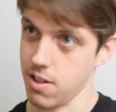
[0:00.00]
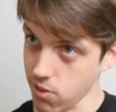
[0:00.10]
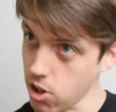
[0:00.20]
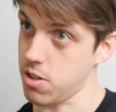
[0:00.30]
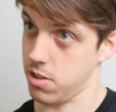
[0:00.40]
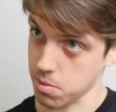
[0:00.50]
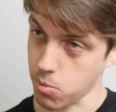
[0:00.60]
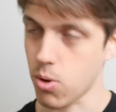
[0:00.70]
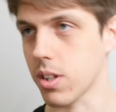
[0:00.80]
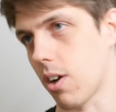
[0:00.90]
they've learned some
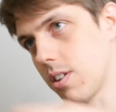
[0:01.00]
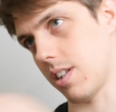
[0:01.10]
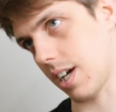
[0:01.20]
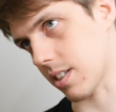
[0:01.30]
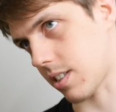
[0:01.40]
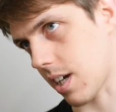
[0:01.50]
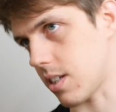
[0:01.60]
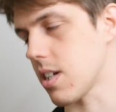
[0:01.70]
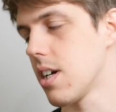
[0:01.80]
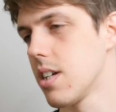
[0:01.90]
more, they go to the next stage.